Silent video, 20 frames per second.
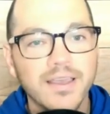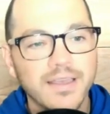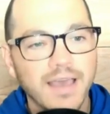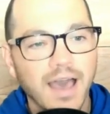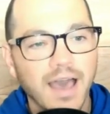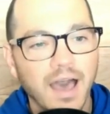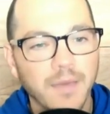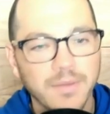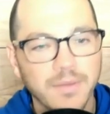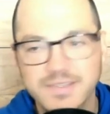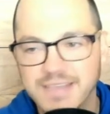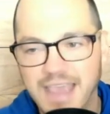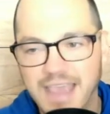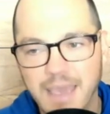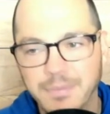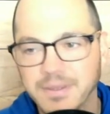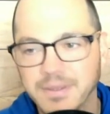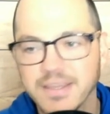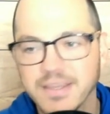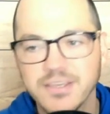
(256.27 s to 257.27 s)
It's
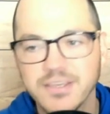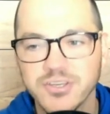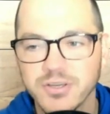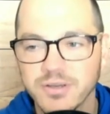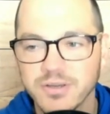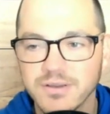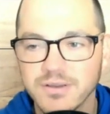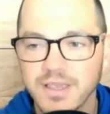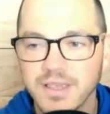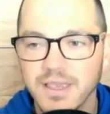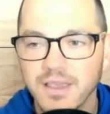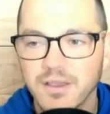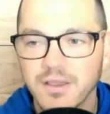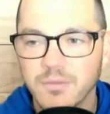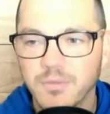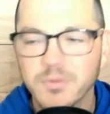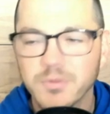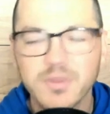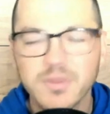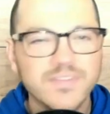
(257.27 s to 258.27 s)
happened this year.
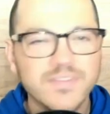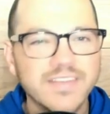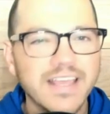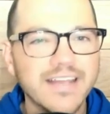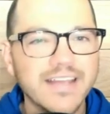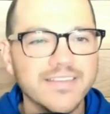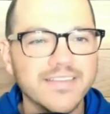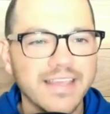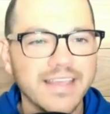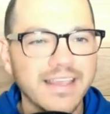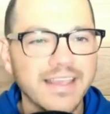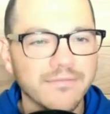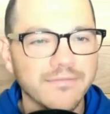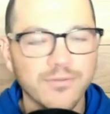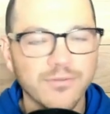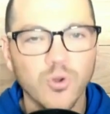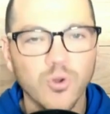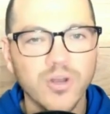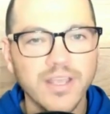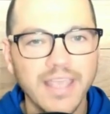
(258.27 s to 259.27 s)
Remember those Tennessee and
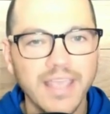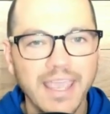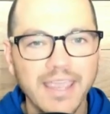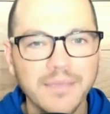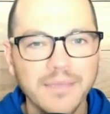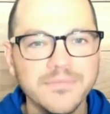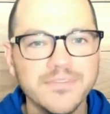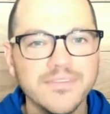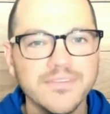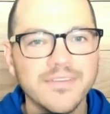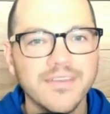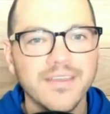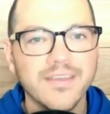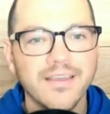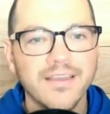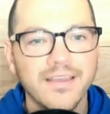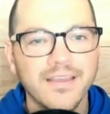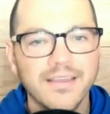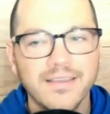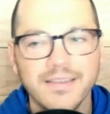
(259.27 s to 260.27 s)
Florida games?
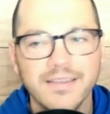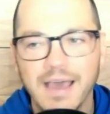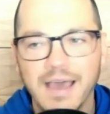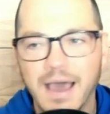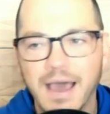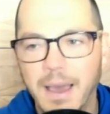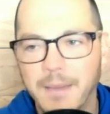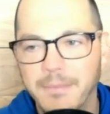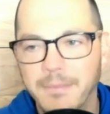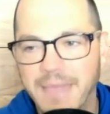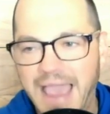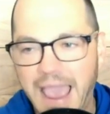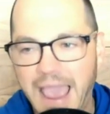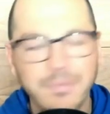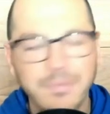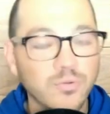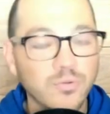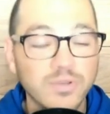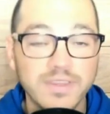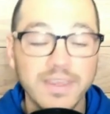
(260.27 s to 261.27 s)

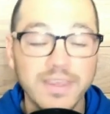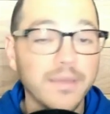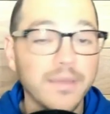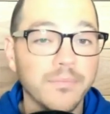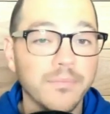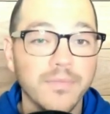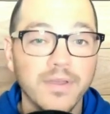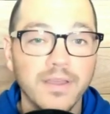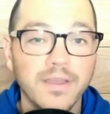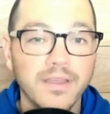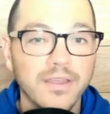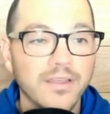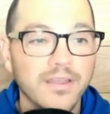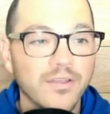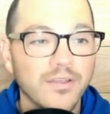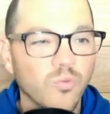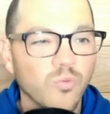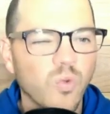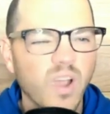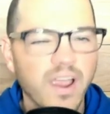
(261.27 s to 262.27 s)
Happened with them,
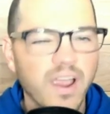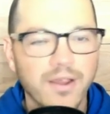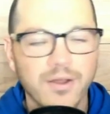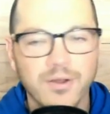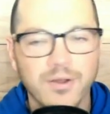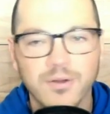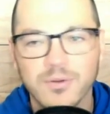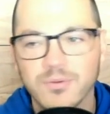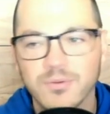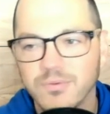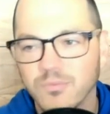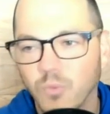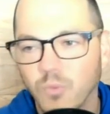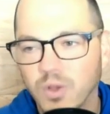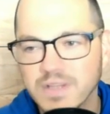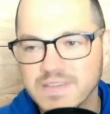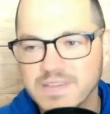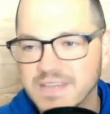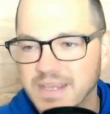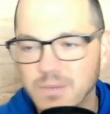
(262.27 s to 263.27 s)
where
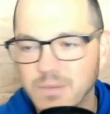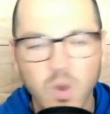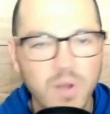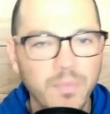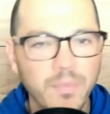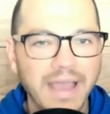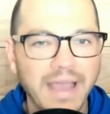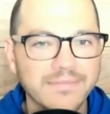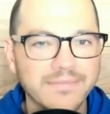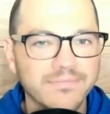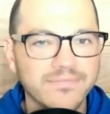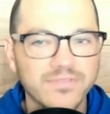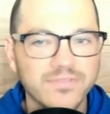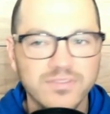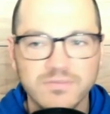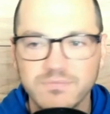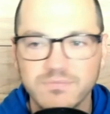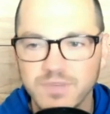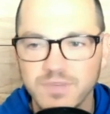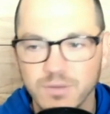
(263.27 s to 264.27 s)
one team won by
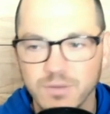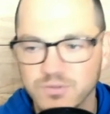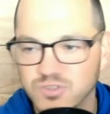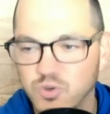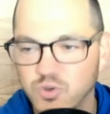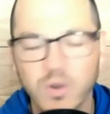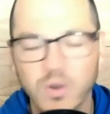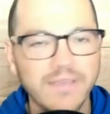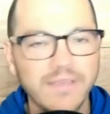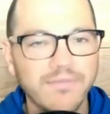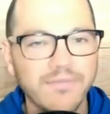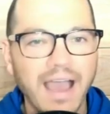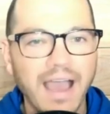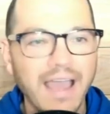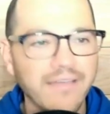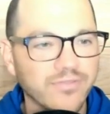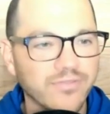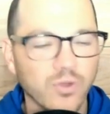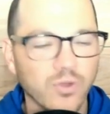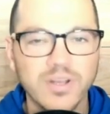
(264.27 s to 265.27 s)

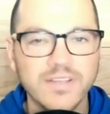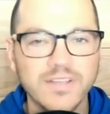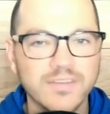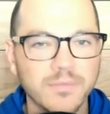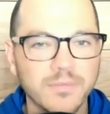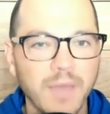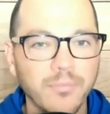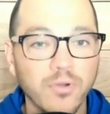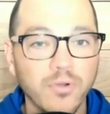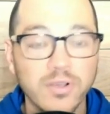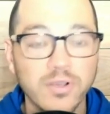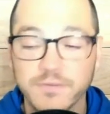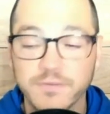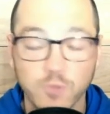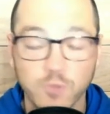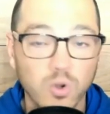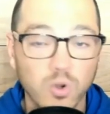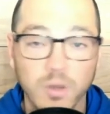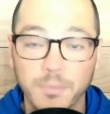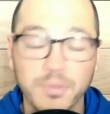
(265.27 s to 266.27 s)
25, 30 some odd points.
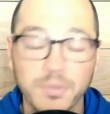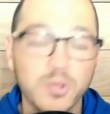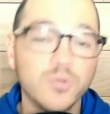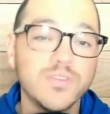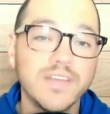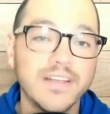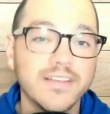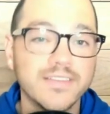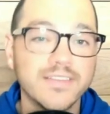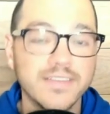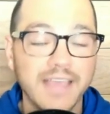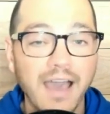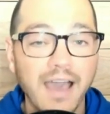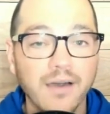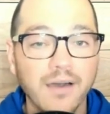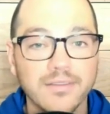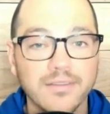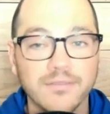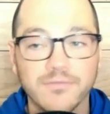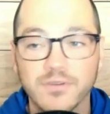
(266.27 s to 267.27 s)
Florida blew Tennessee
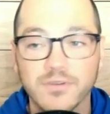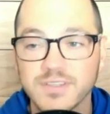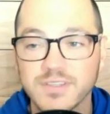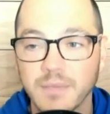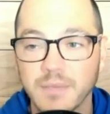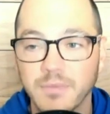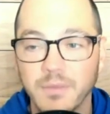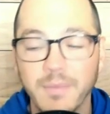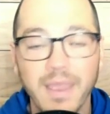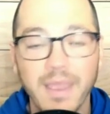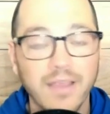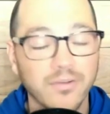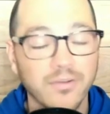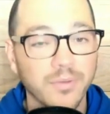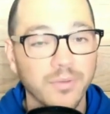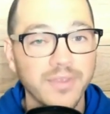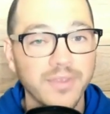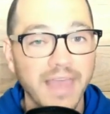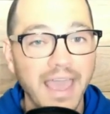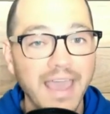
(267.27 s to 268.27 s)
out the first time they met.
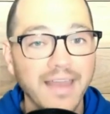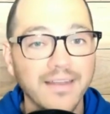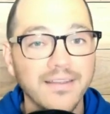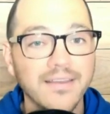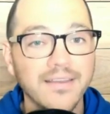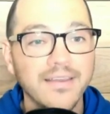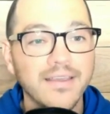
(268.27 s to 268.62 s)
Remember that?